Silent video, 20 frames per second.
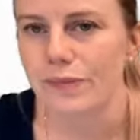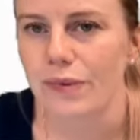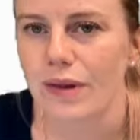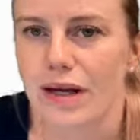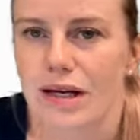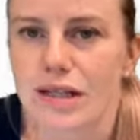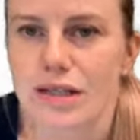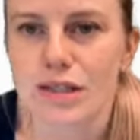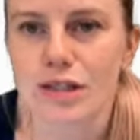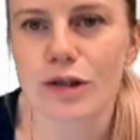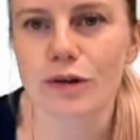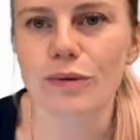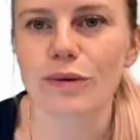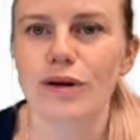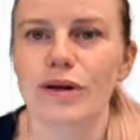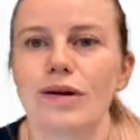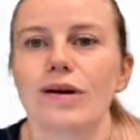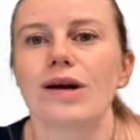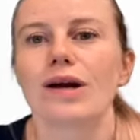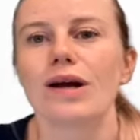And so
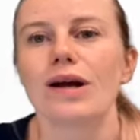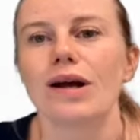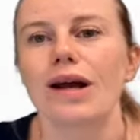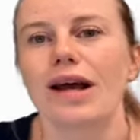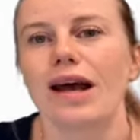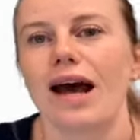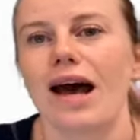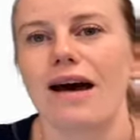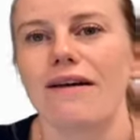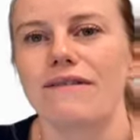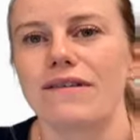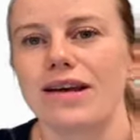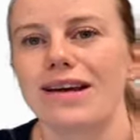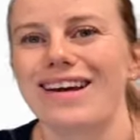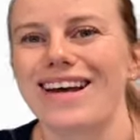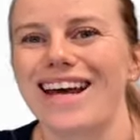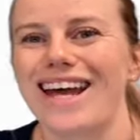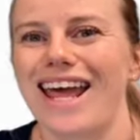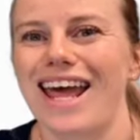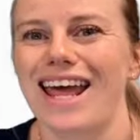we're
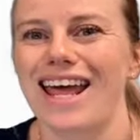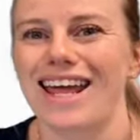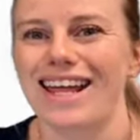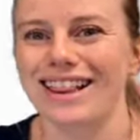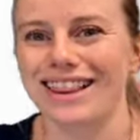having a